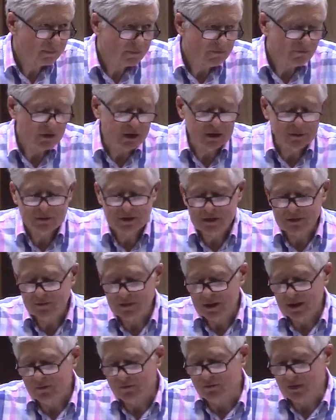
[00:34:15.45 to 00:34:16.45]
for him to
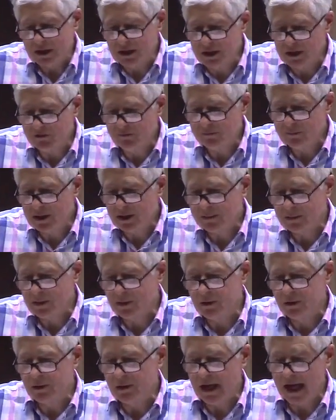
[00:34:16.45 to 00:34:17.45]
forgive people
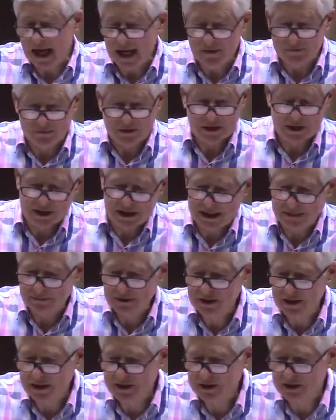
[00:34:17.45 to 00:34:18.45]
who have same
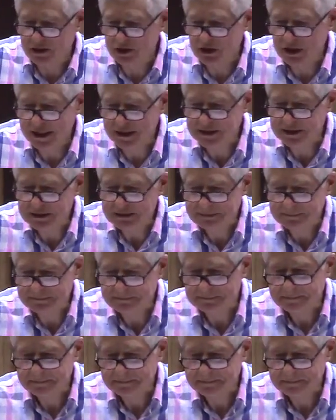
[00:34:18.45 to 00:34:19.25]
sex attraction.